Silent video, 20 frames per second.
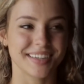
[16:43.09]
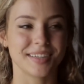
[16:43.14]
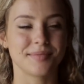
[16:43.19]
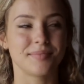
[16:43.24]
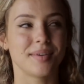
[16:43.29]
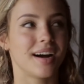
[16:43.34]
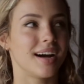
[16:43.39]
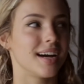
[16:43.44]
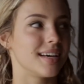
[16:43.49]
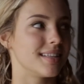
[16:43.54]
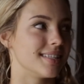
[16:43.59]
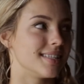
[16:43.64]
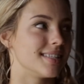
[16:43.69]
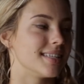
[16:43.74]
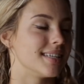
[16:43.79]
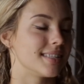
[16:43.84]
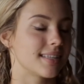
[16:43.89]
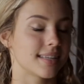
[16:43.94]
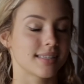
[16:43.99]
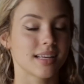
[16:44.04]
Good behind the
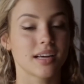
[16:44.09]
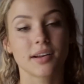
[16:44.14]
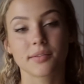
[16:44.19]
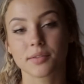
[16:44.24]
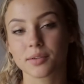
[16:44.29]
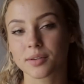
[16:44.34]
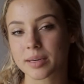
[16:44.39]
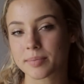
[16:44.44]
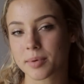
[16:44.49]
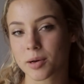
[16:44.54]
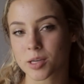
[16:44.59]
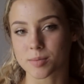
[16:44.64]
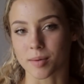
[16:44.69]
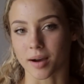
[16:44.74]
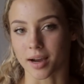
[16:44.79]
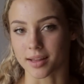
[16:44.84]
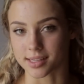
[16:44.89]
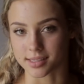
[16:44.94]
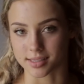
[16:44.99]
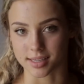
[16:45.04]
scenes, because I never really post
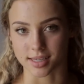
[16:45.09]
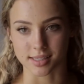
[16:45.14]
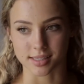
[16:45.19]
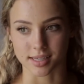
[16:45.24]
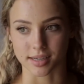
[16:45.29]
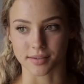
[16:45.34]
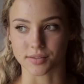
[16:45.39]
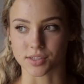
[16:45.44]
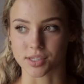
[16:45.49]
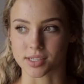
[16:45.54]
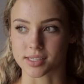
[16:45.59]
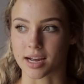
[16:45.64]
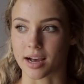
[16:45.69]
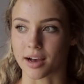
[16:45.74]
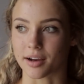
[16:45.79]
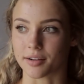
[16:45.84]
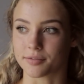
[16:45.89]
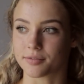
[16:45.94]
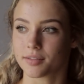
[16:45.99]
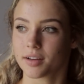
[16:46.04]
behind the scenes. I just
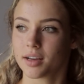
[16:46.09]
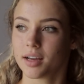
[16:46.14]
have,